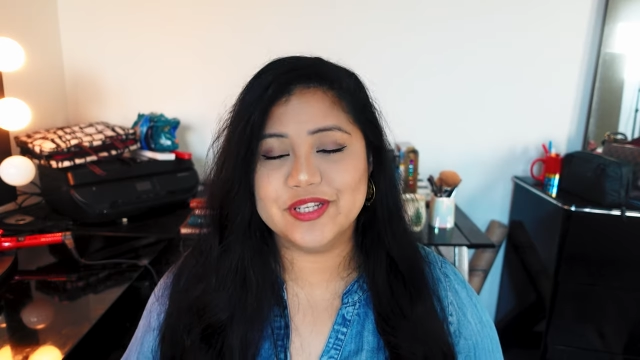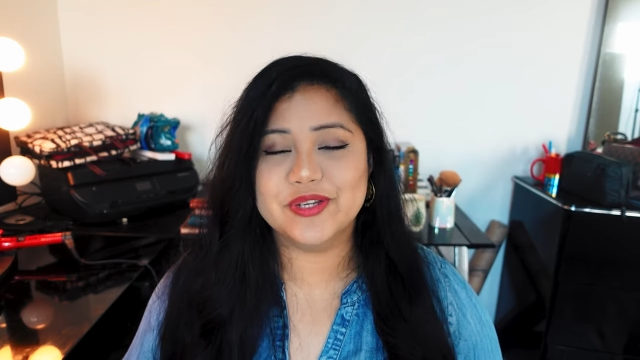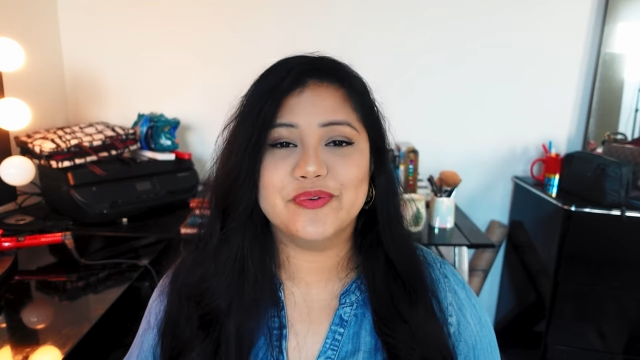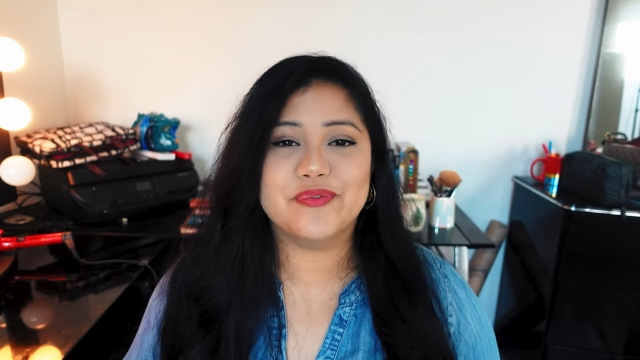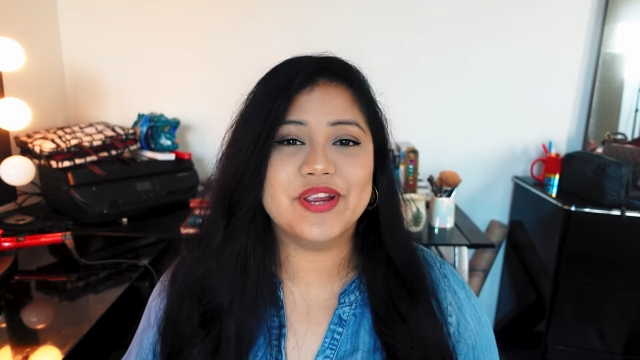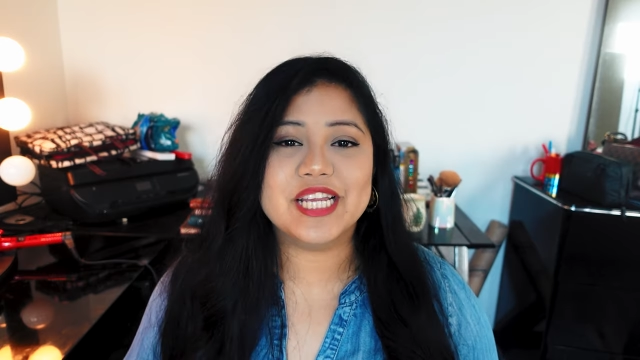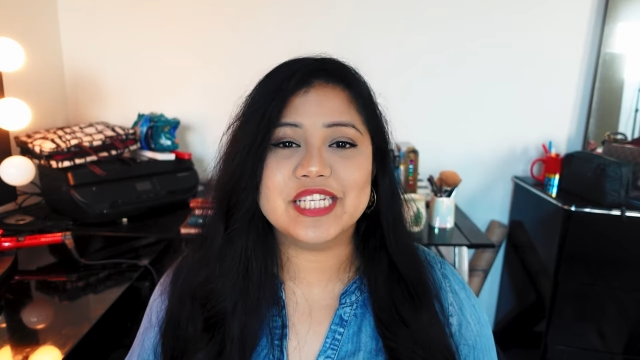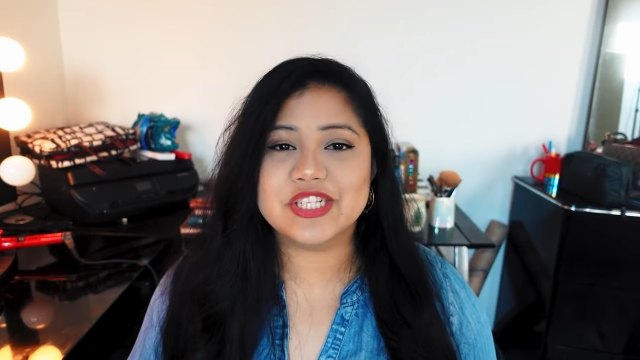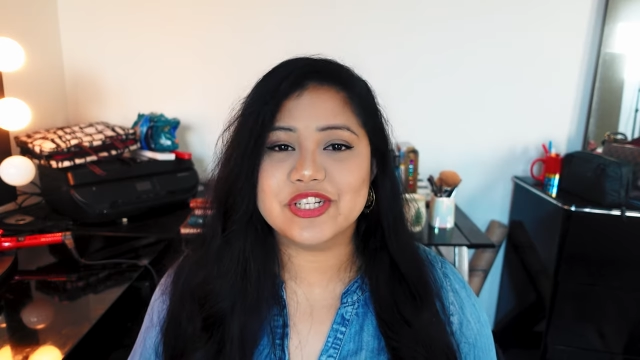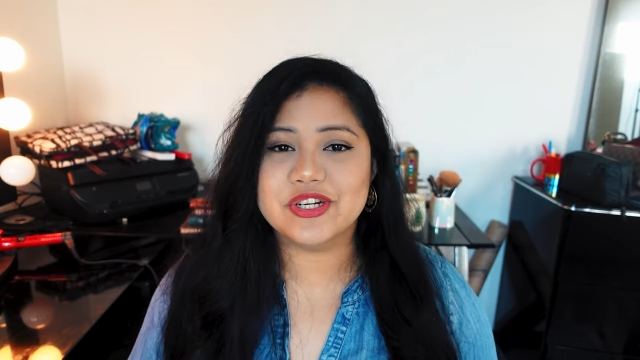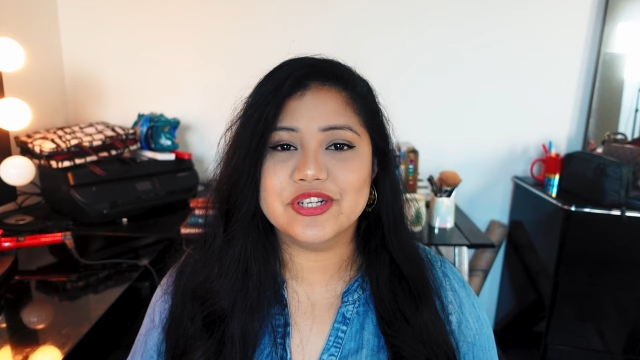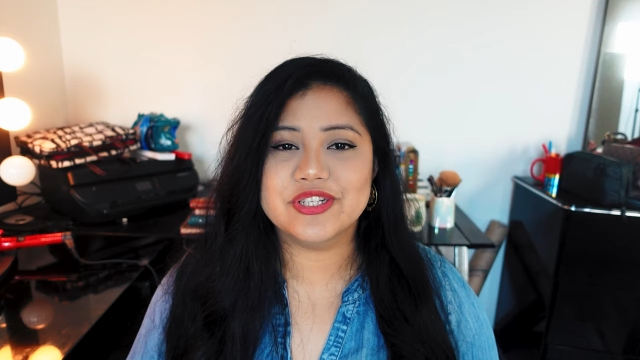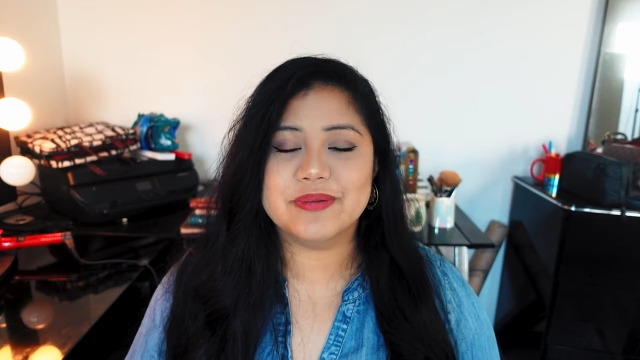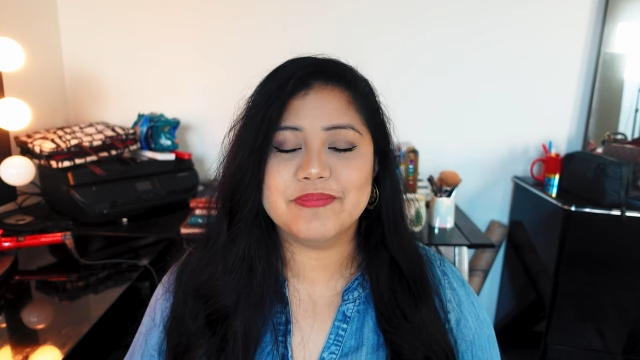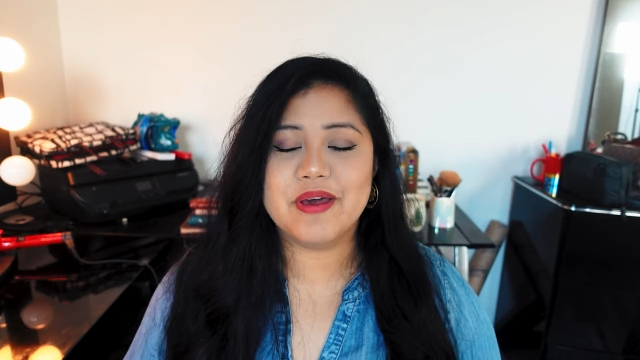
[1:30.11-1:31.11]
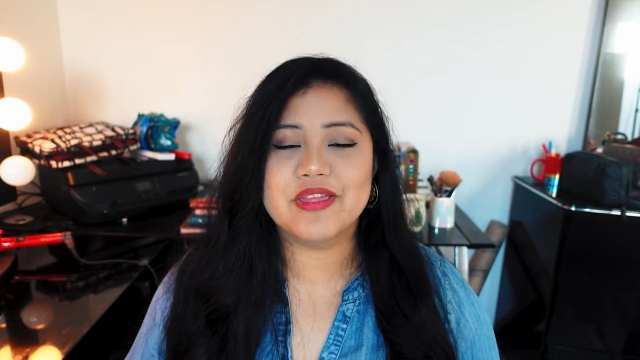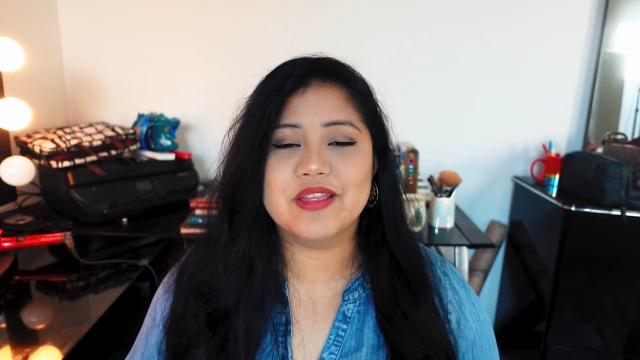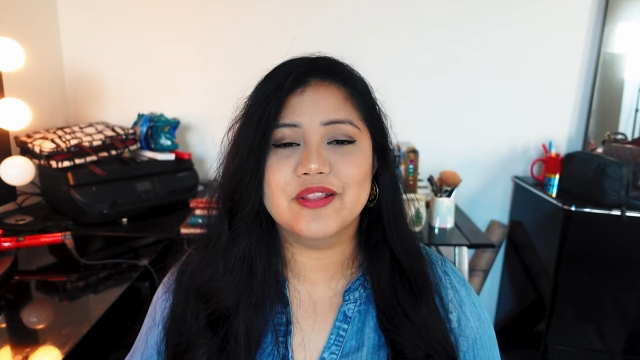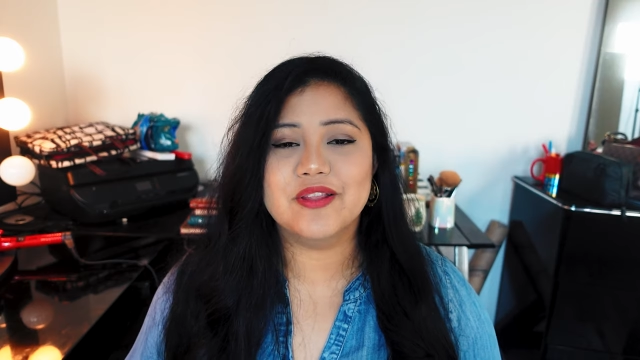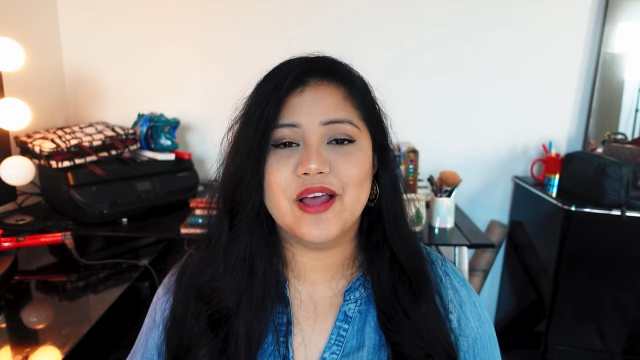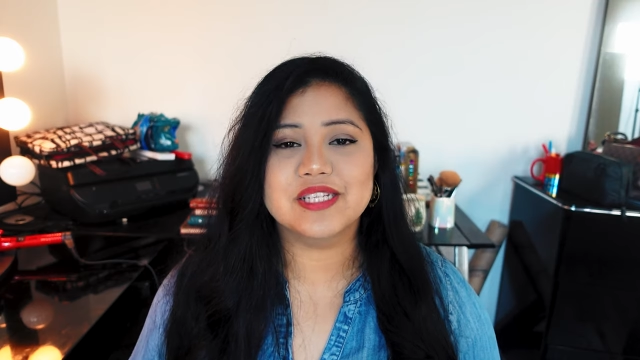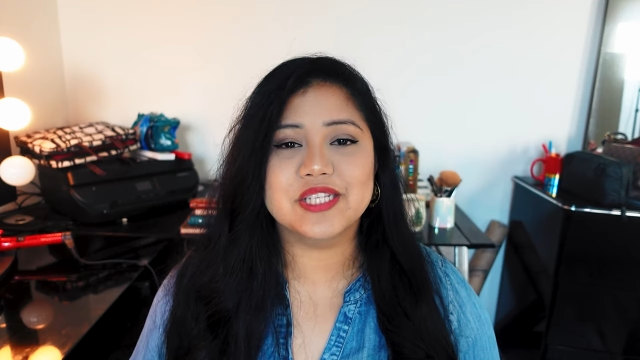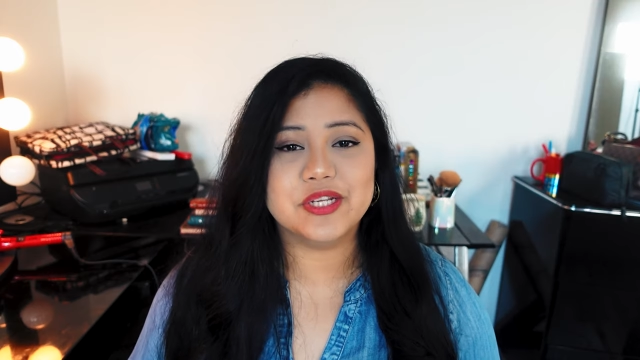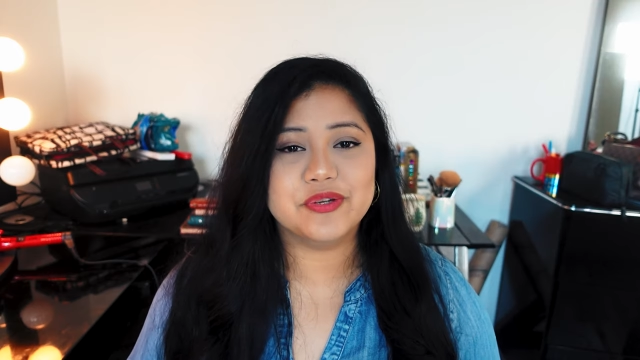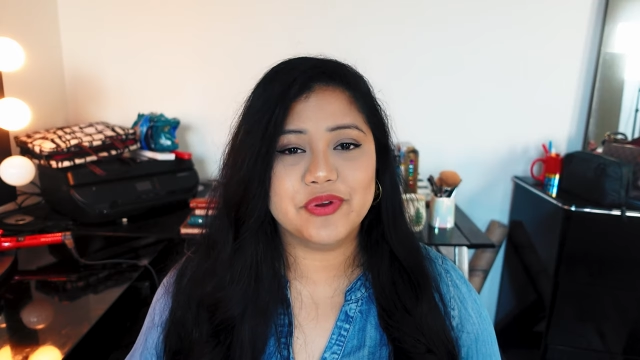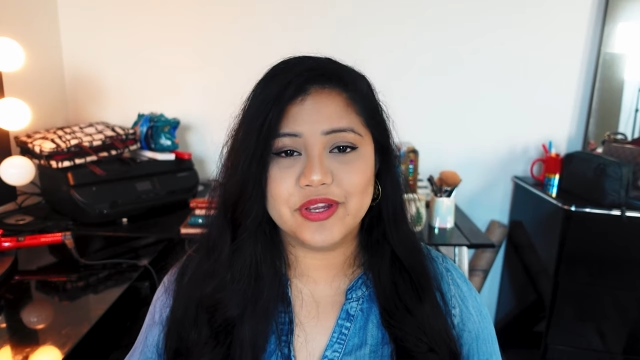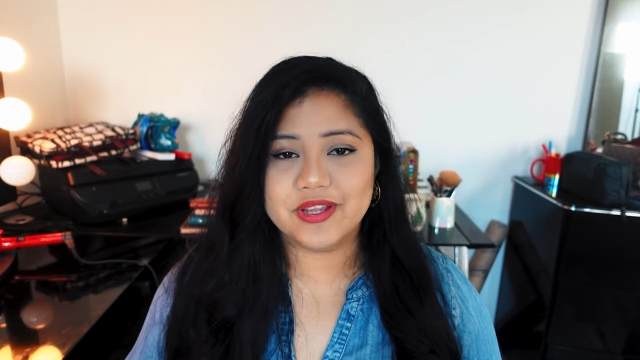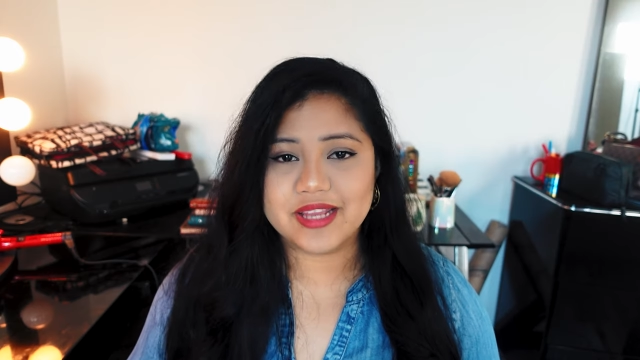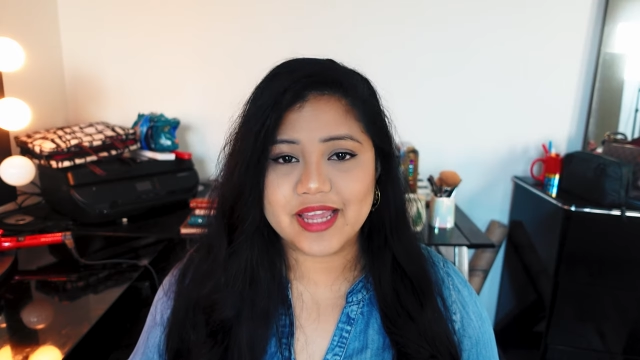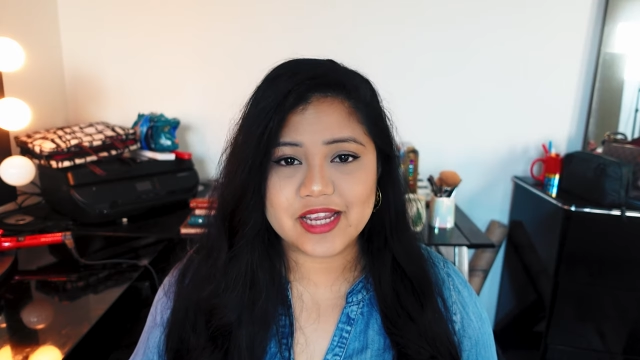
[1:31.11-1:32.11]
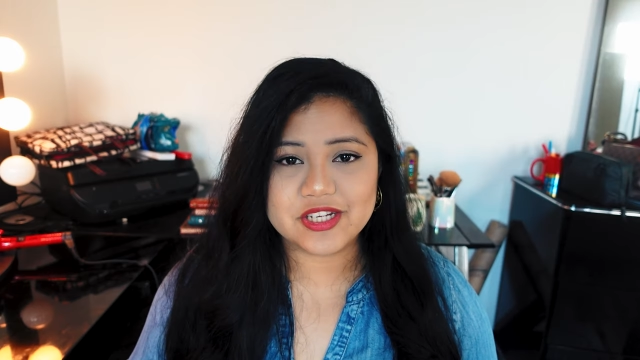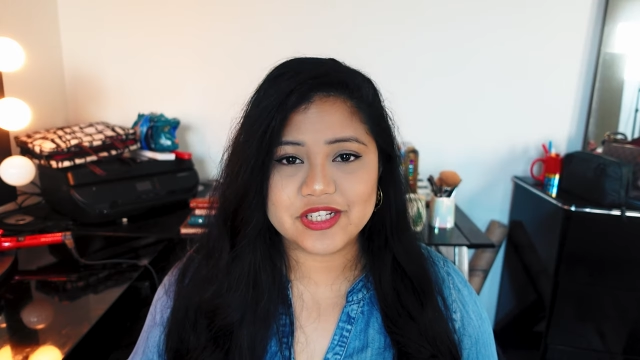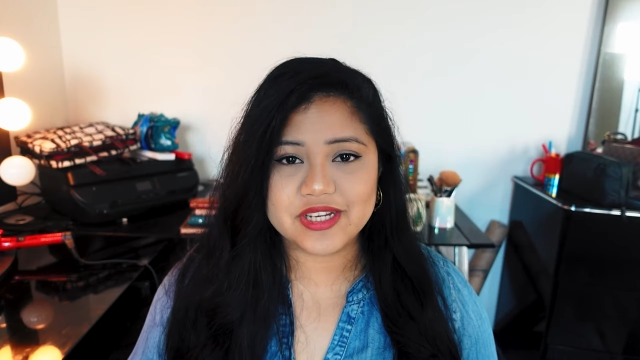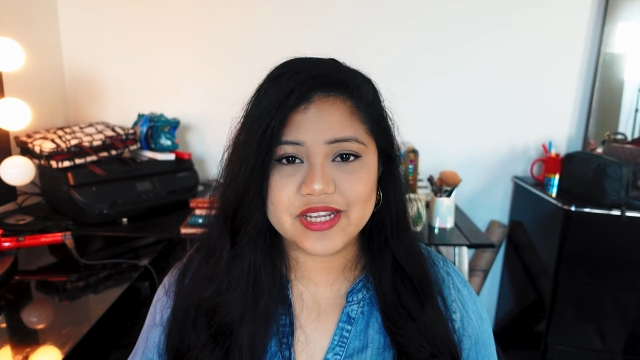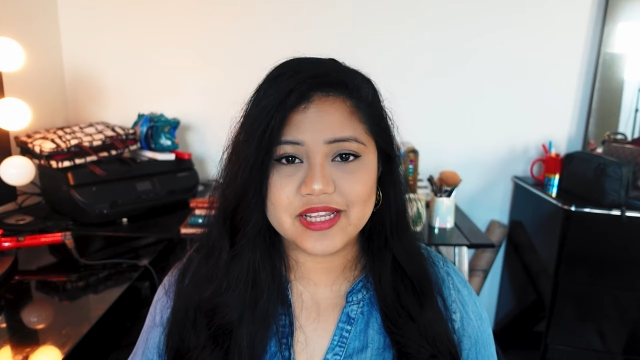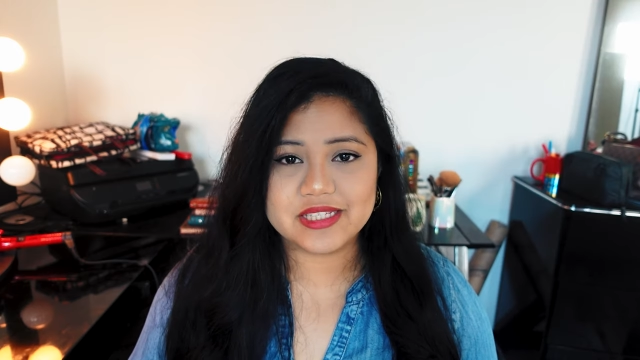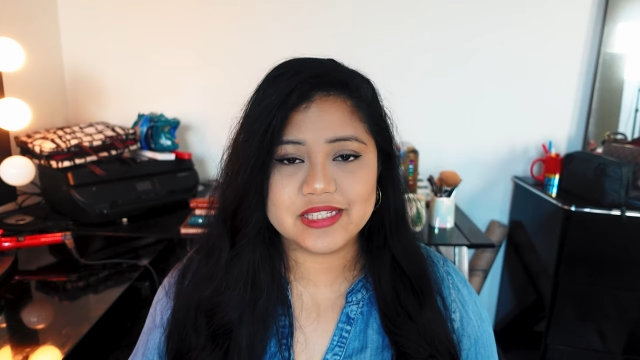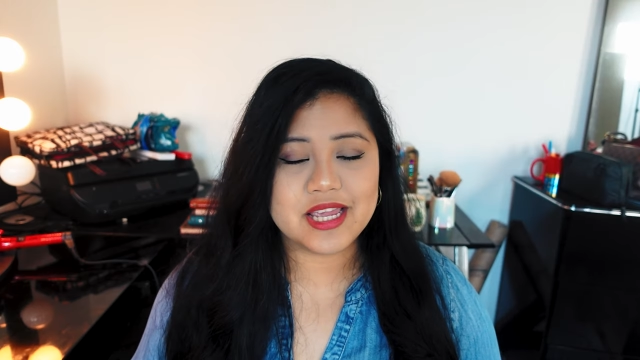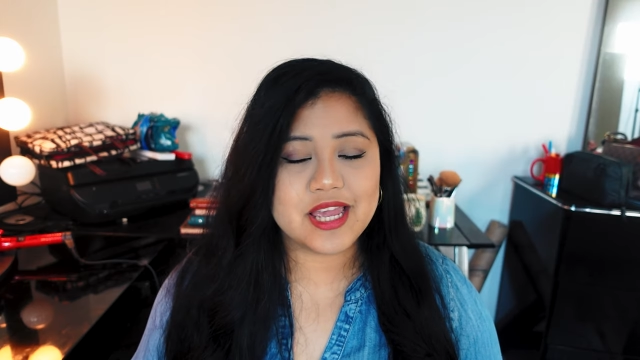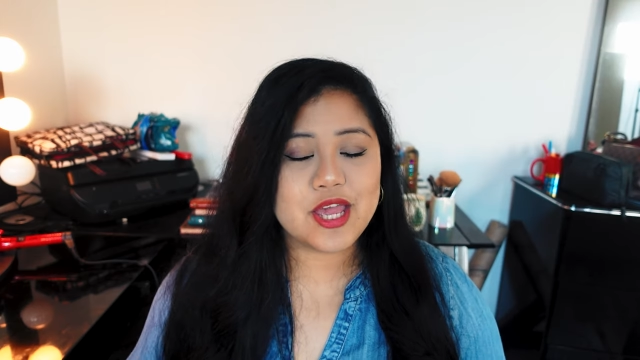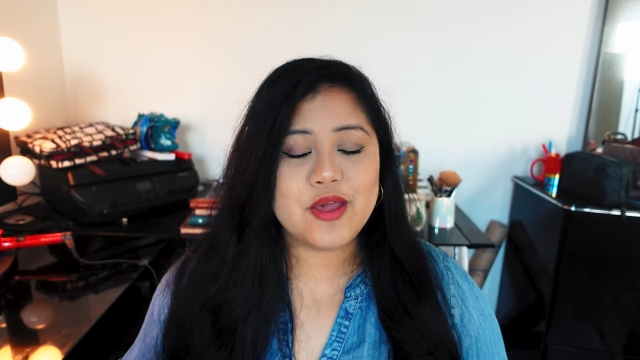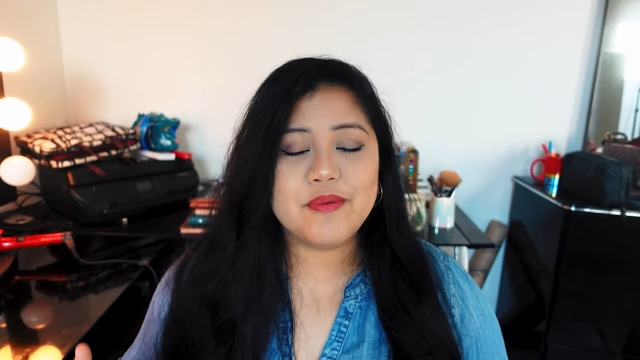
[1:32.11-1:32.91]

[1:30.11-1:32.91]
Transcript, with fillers: and researched about the laws and regulations